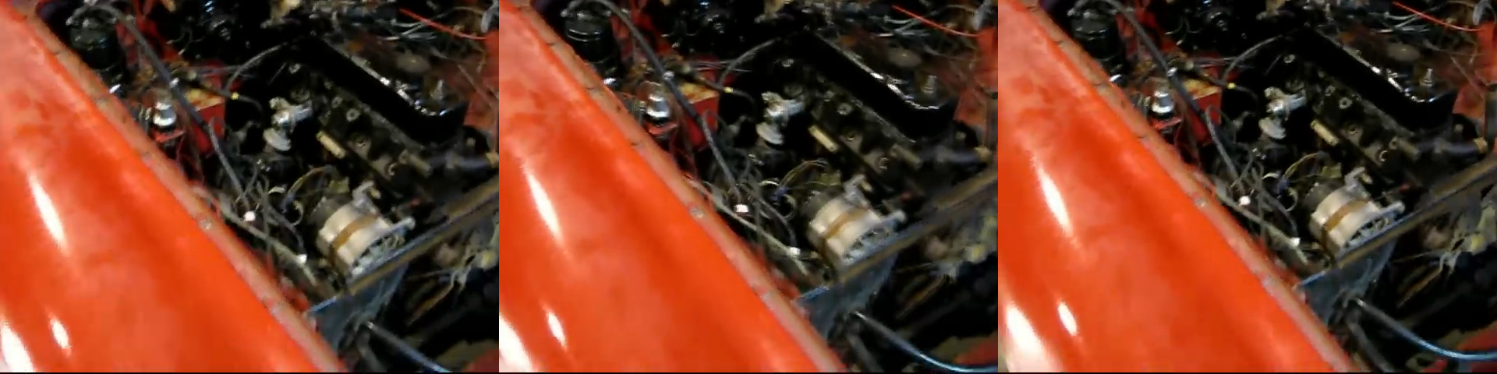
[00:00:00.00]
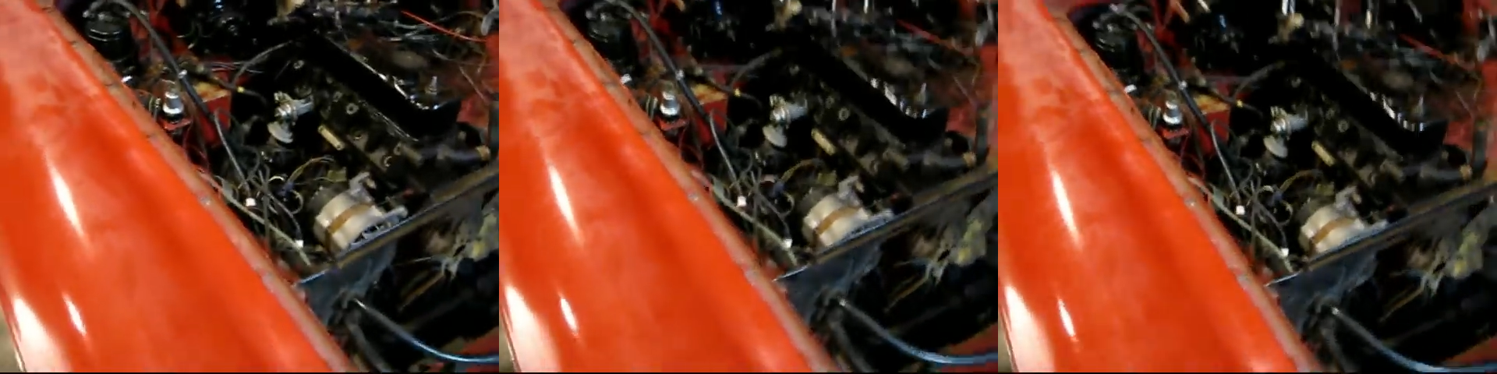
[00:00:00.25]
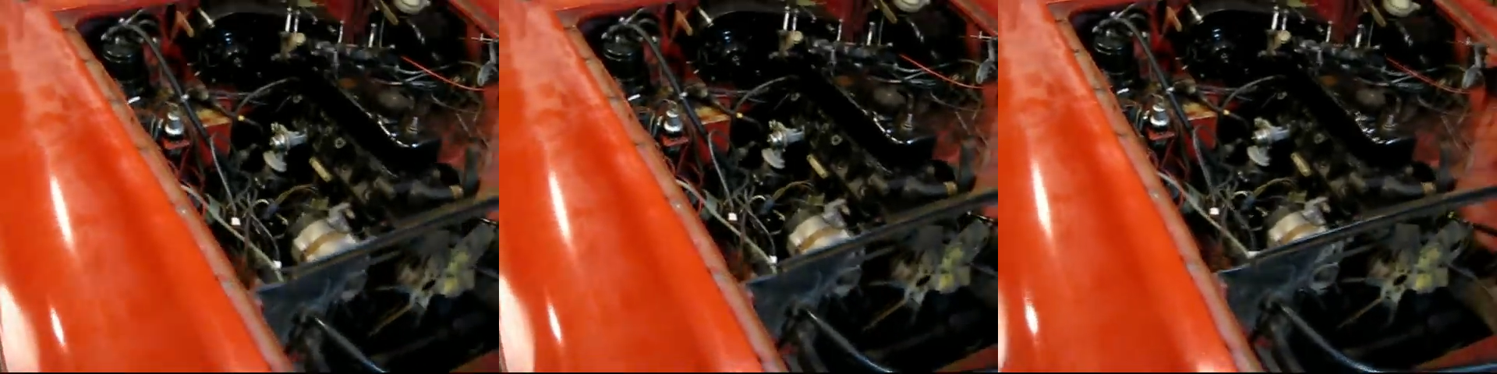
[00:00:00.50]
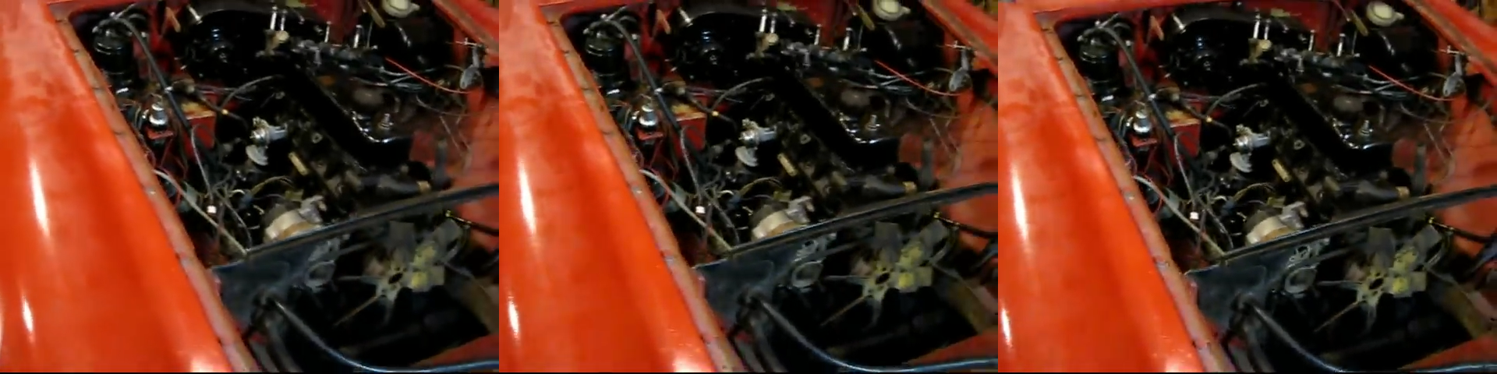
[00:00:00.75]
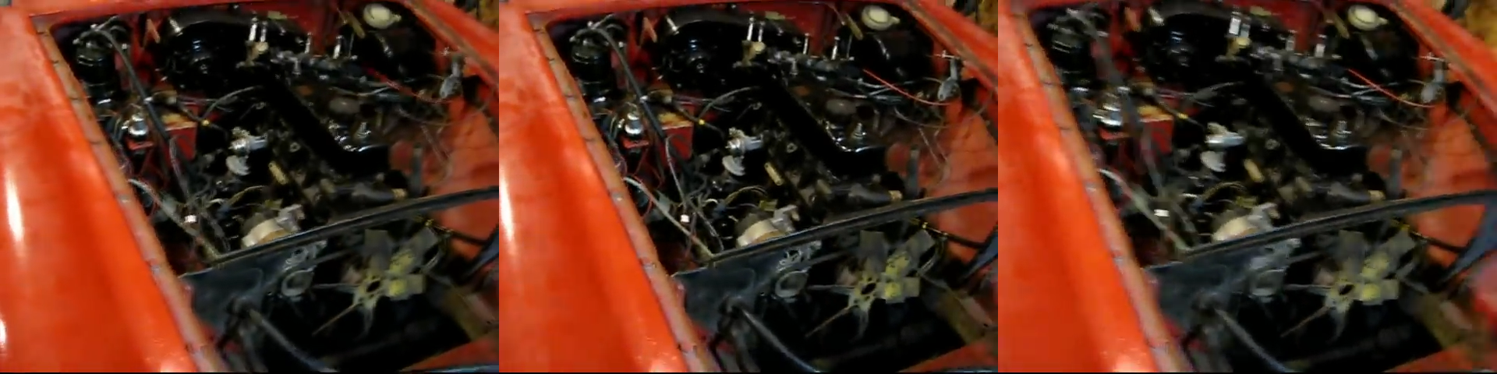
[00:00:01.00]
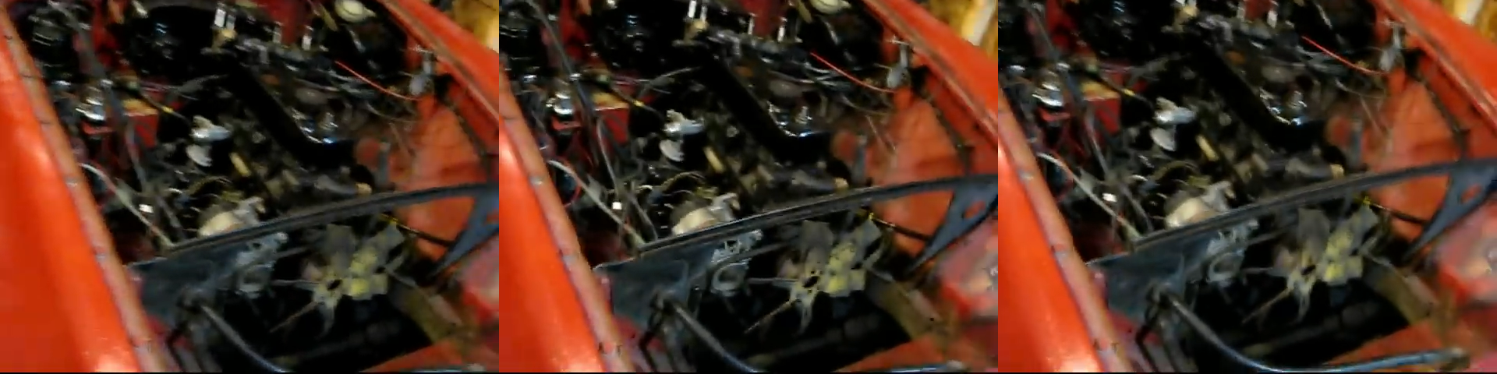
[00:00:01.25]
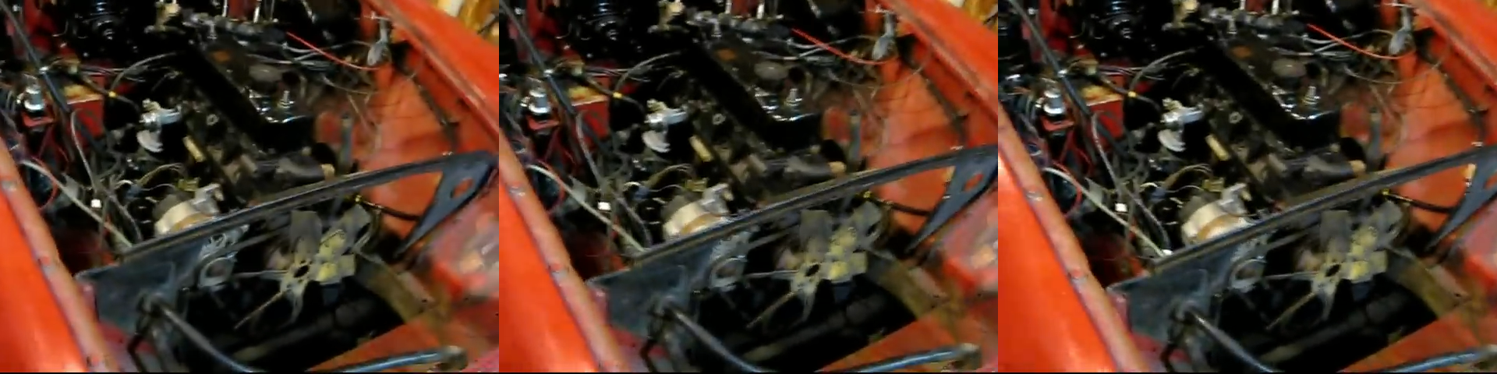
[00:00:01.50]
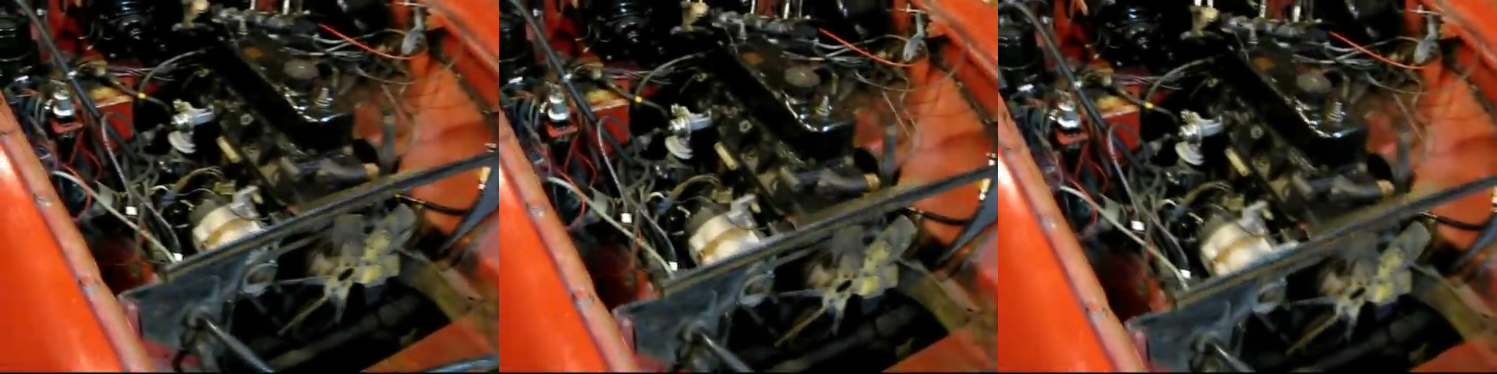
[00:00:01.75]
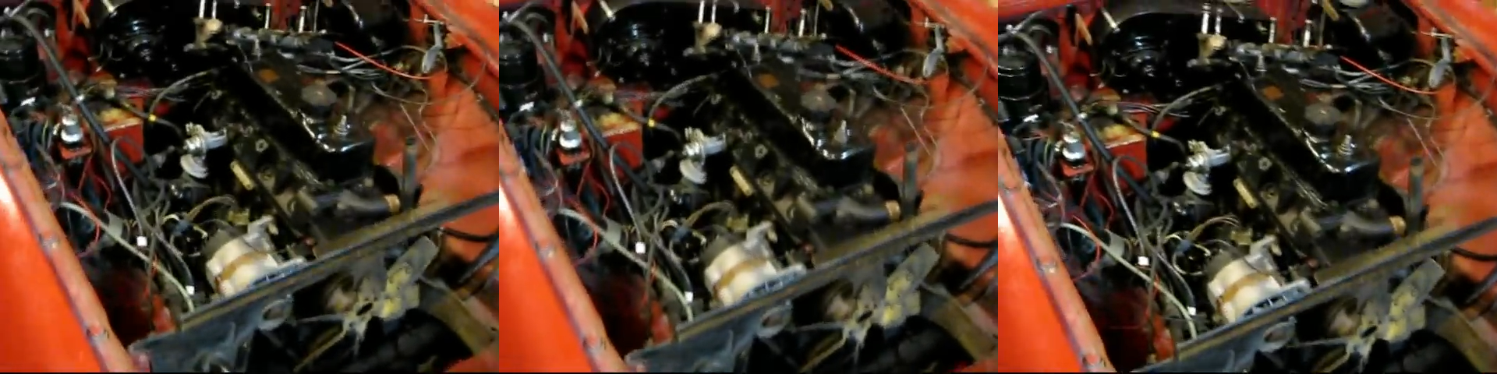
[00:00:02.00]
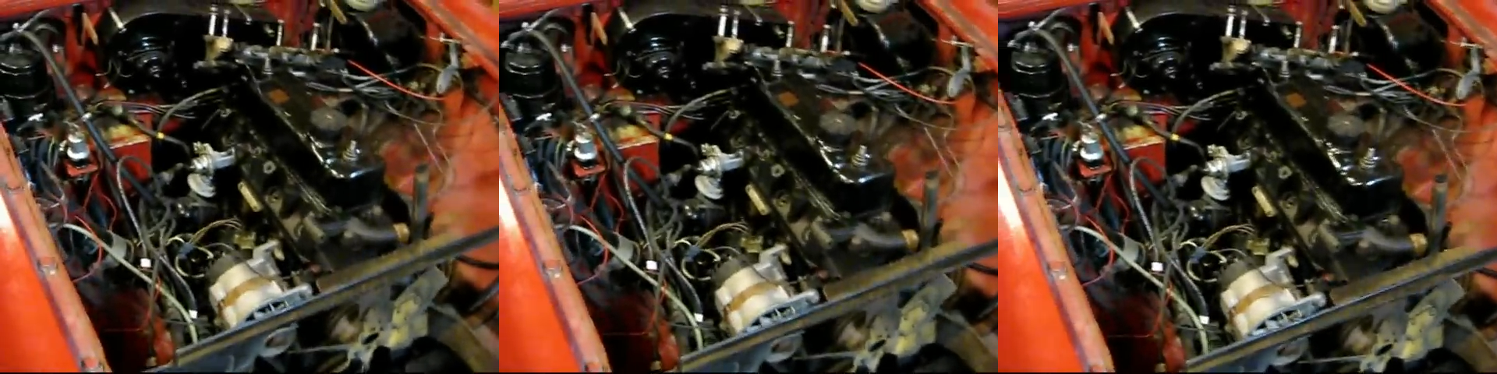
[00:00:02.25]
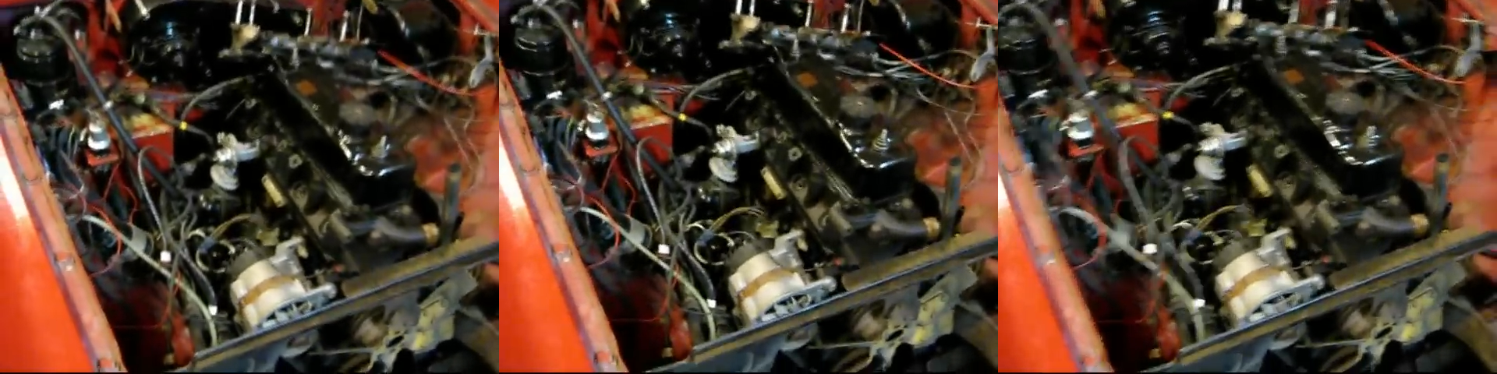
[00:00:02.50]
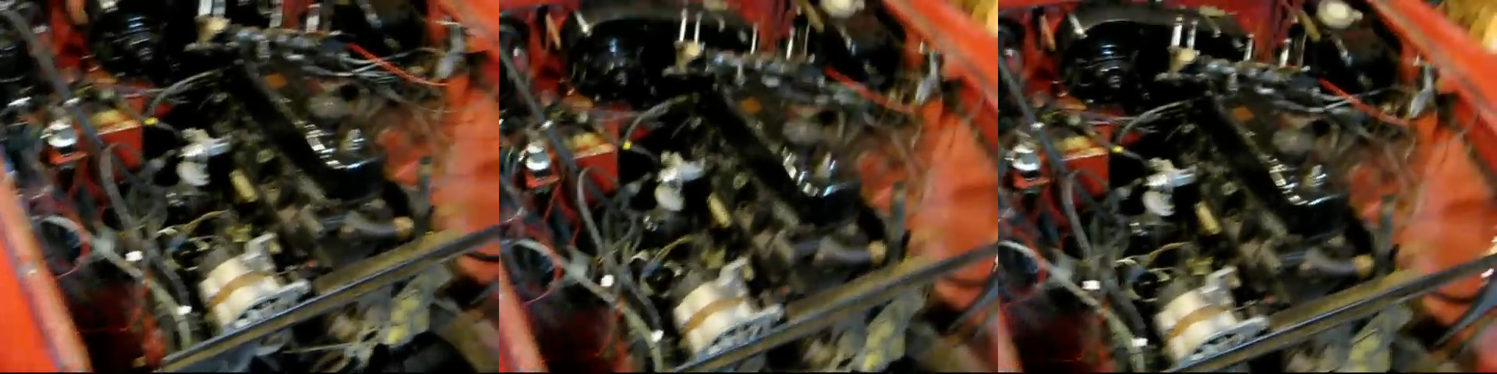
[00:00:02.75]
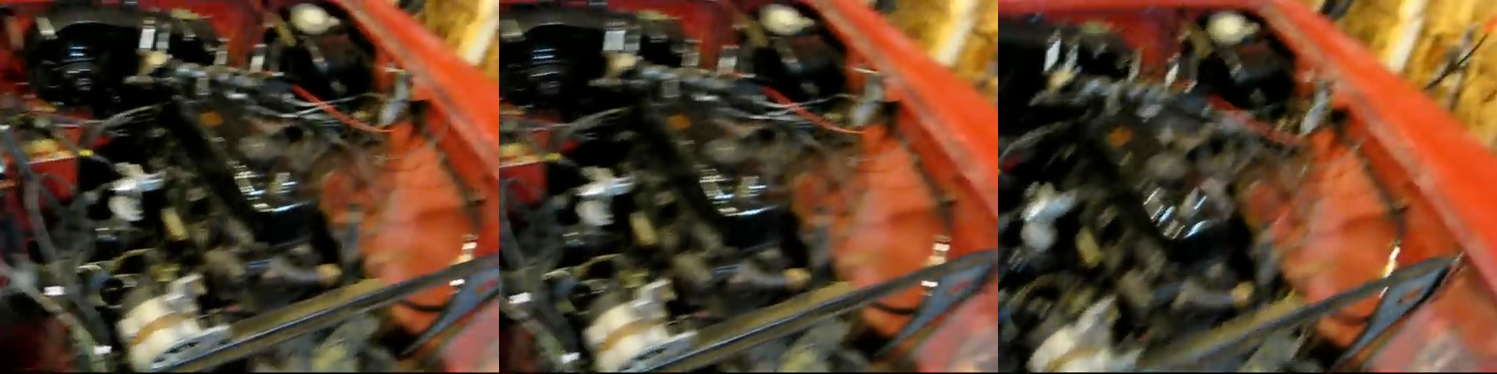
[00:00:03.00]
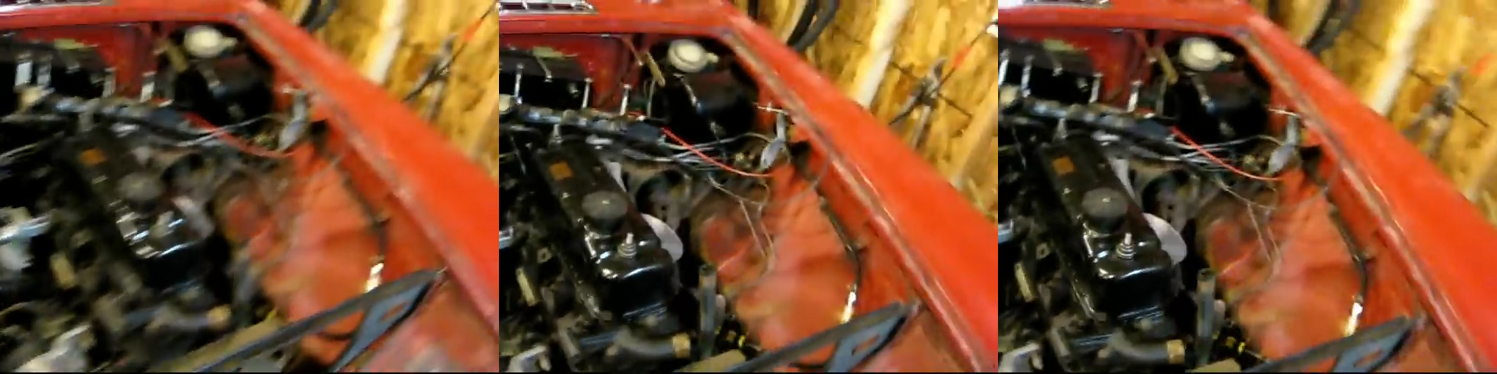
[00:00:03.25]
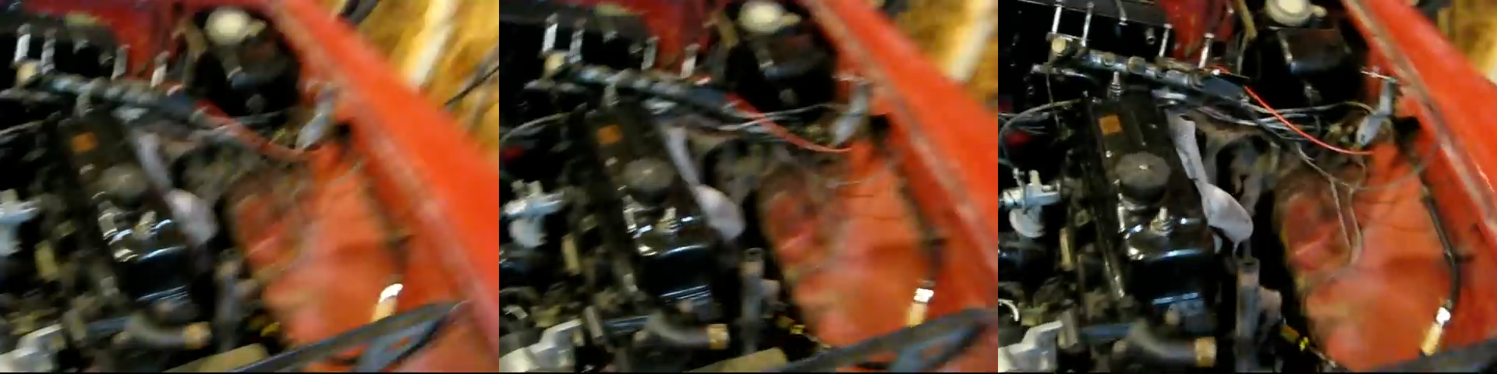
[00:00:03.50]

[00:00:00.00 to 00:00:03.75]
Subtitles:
Nobody's mouth can be seen.